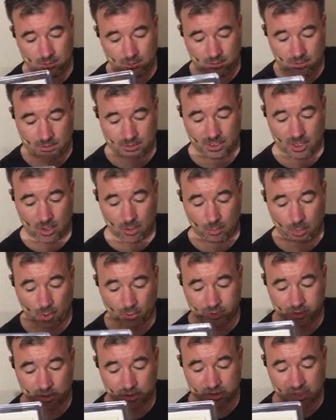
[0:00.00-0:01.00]
So
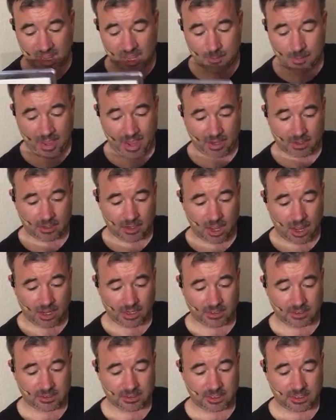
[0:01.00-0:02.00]
both of those came back
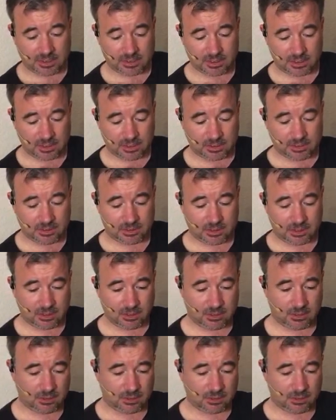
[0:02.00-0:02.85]
9.6s.